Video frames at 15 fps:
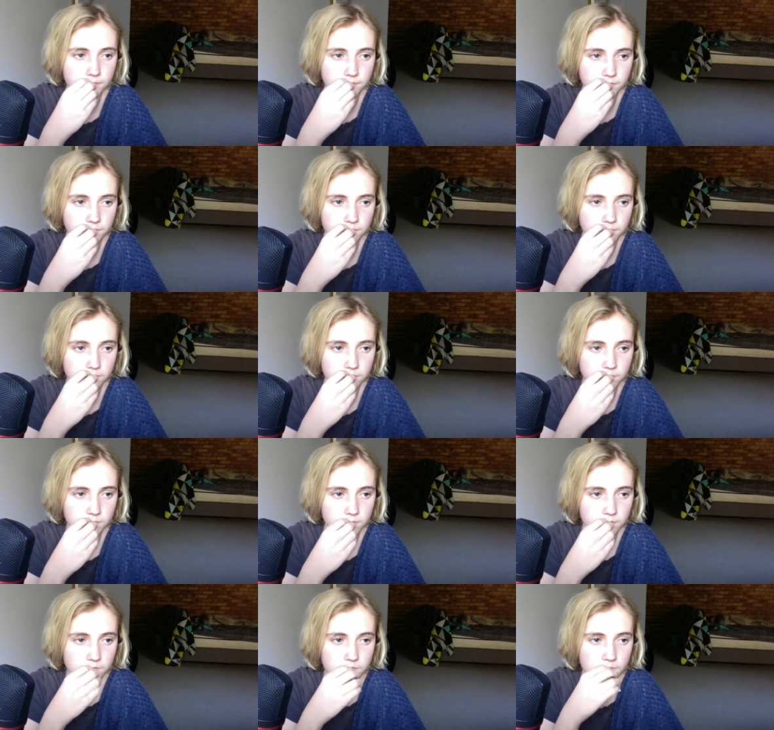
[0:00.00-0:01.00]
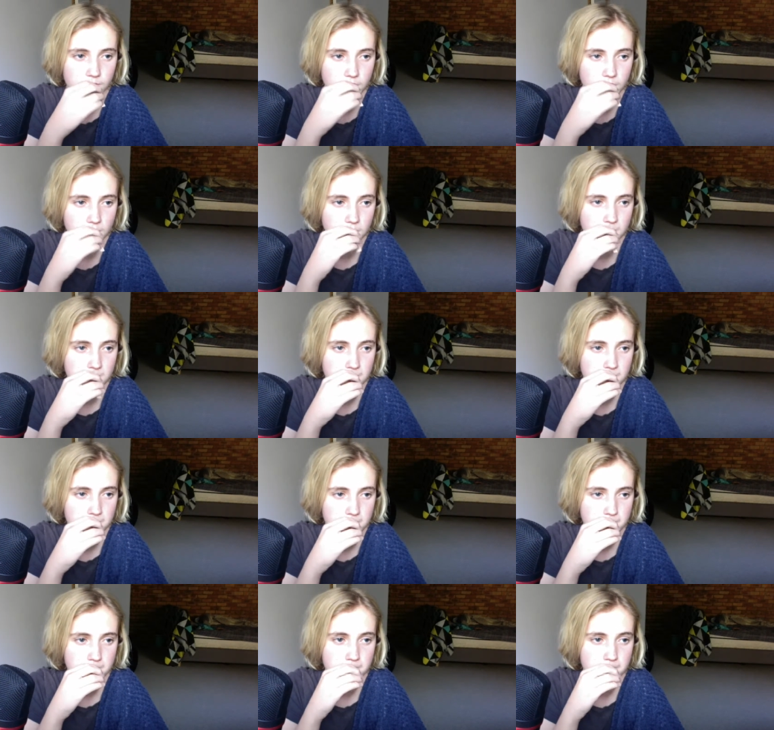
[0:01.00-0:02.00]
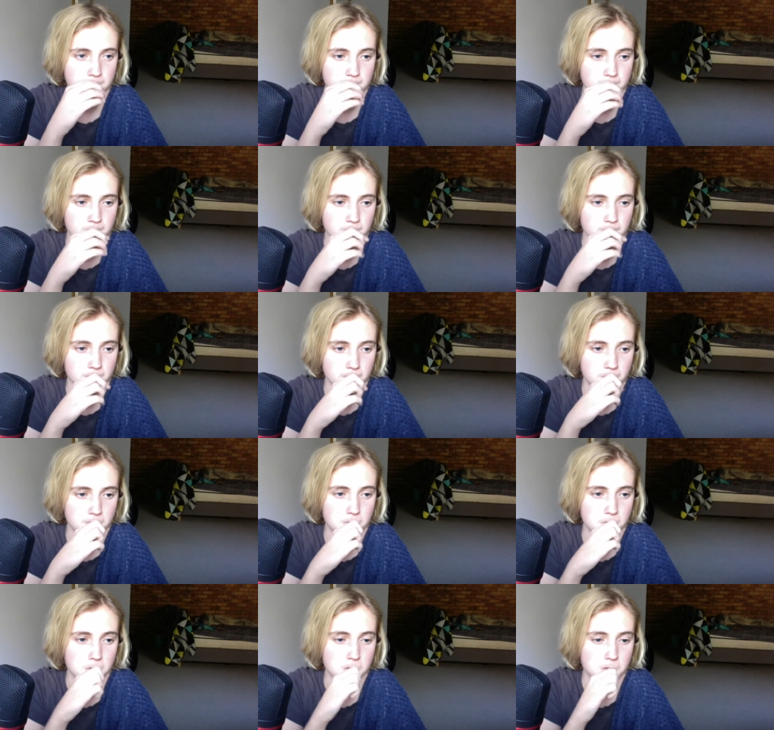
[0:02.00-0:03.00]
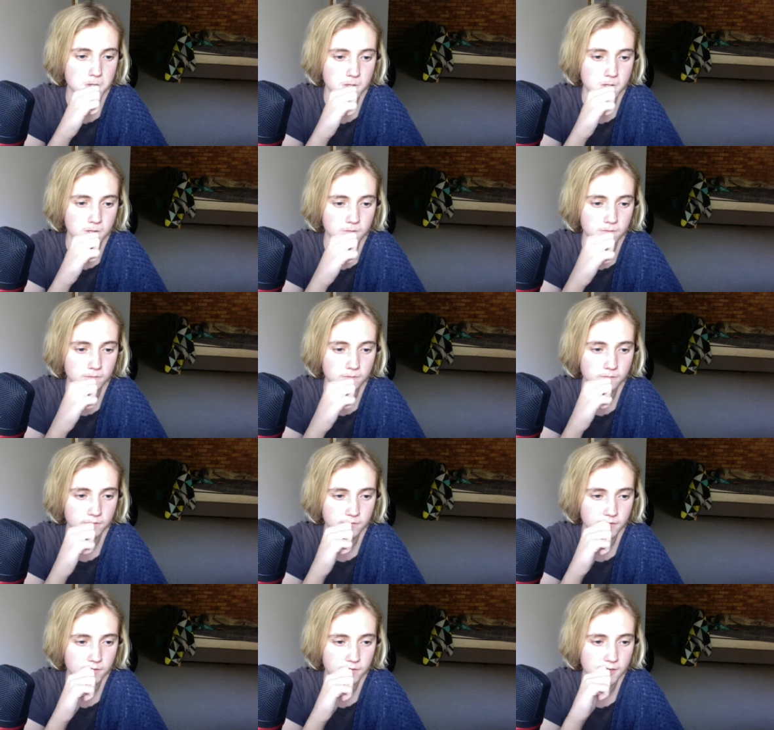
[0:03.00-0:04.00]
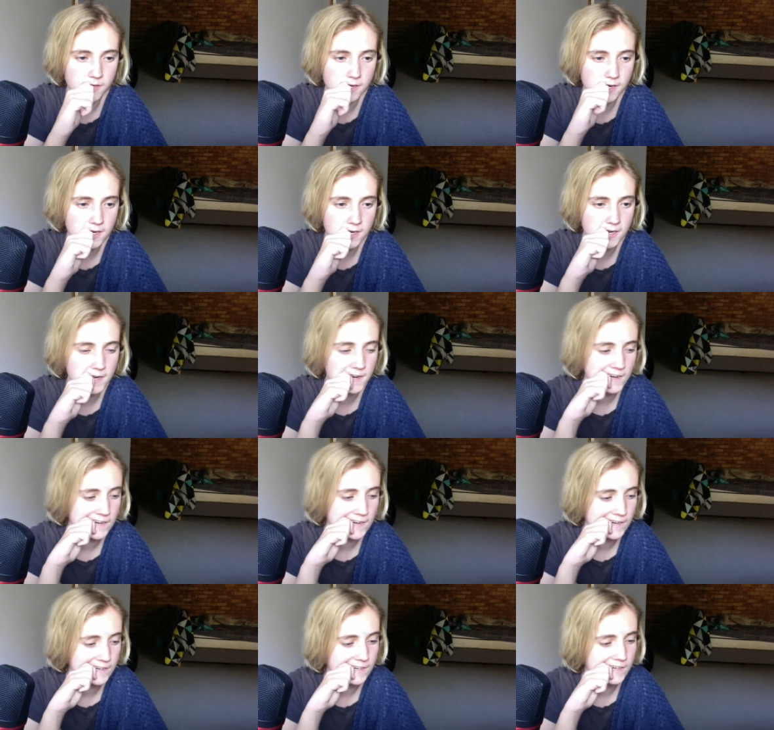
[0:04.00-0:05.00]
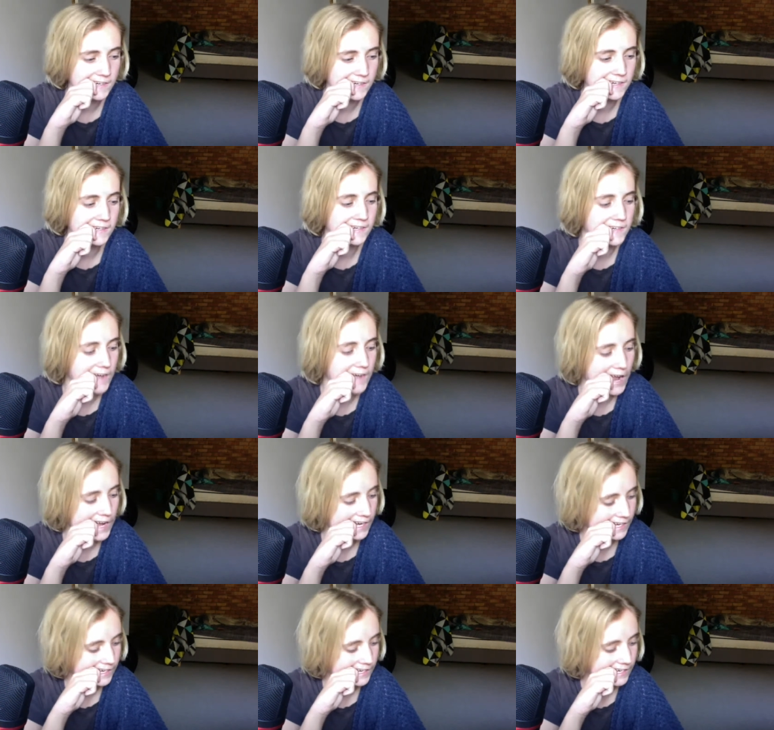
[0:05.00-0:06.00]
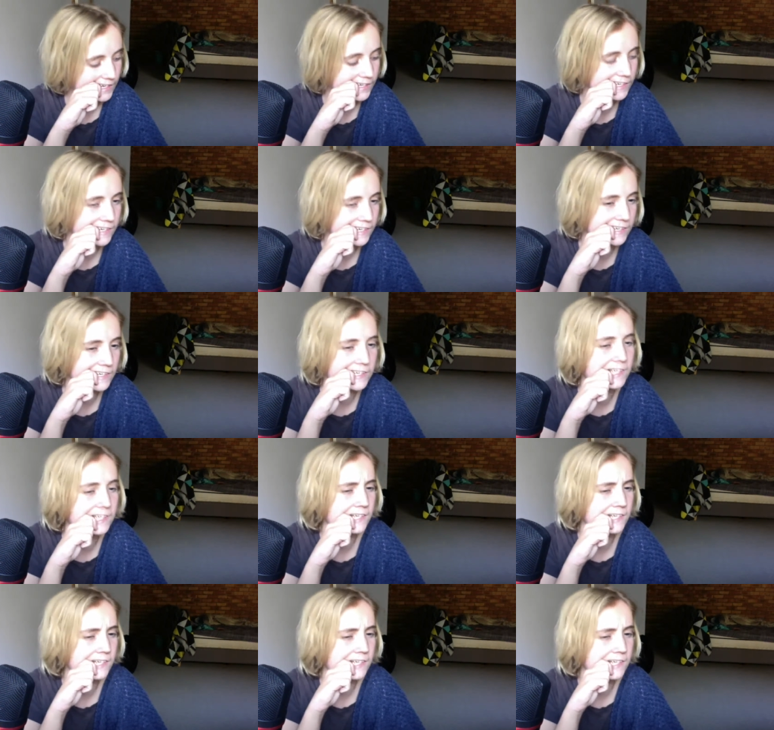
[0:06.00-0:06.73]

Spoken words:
He must be having a lot of adrenaline for him because he looks exactly like he did in this movie, which was like 26 years ago.